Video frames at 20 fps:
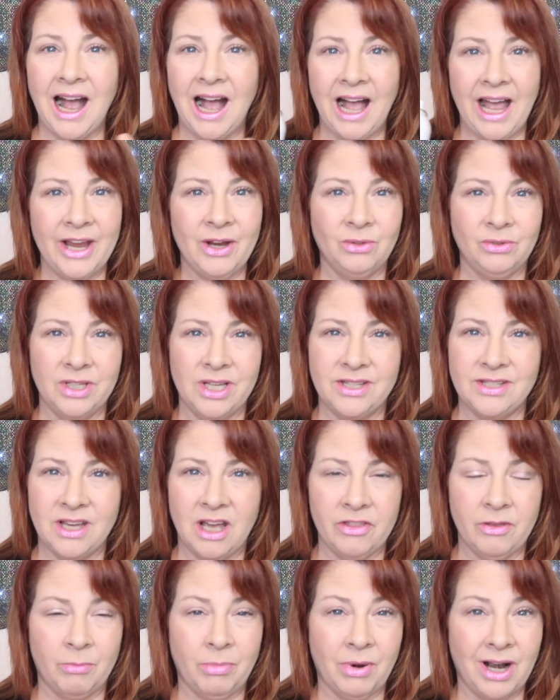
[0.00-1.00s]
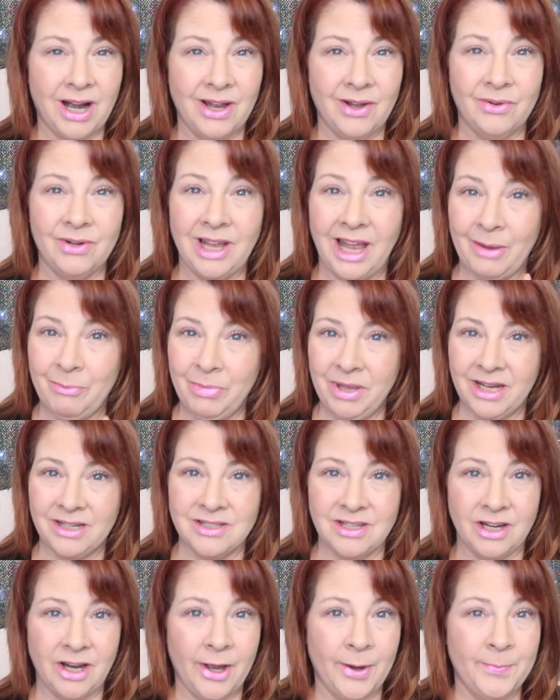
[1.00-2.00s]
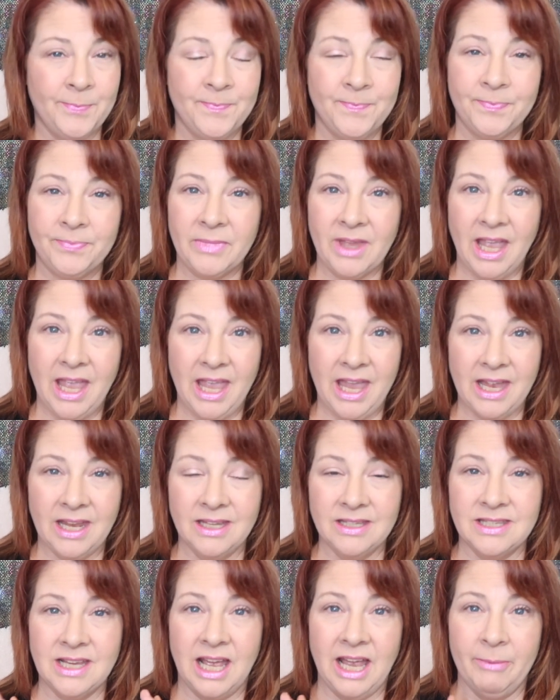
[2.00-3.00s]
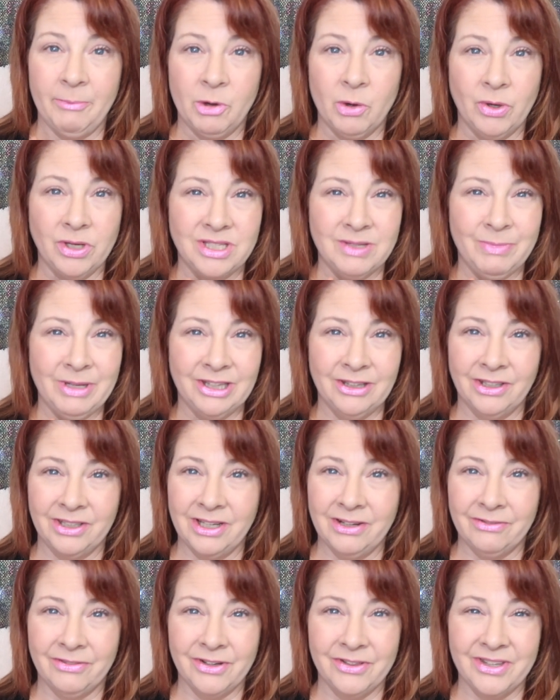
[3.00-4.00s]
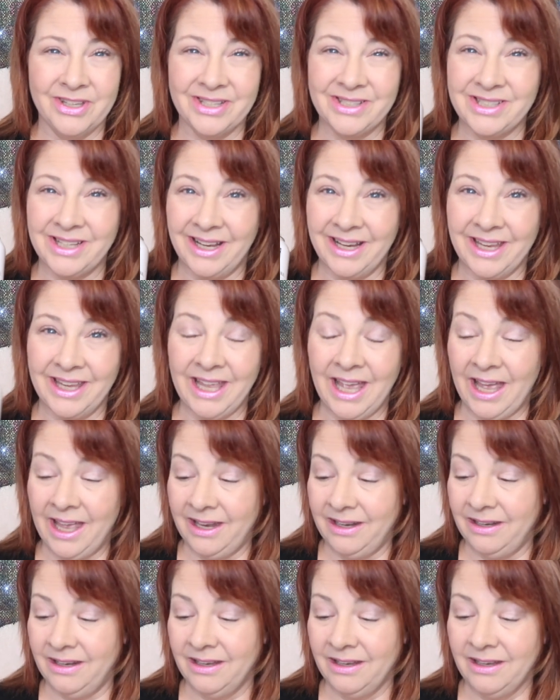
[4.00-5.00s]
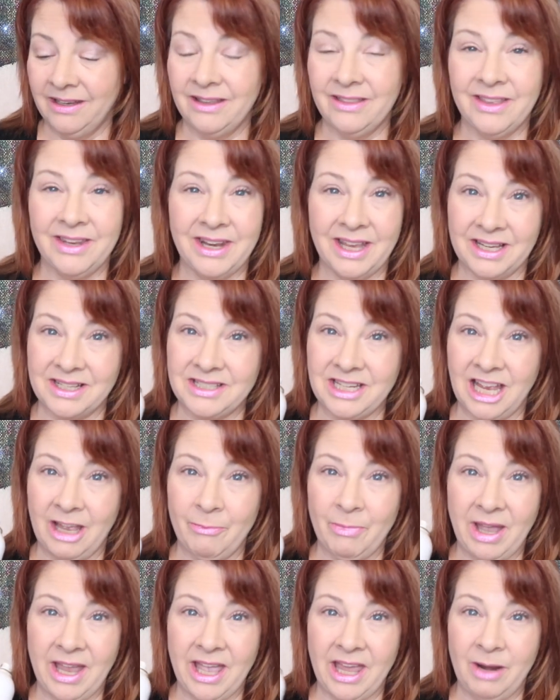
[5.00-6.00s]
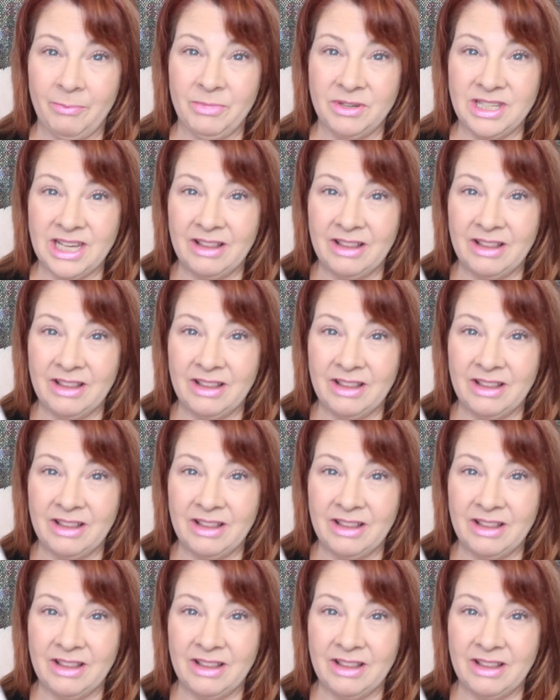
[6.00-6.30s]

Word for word: I only saw the brown. I picked it up and I'm going to be looking for this again the next time I head up the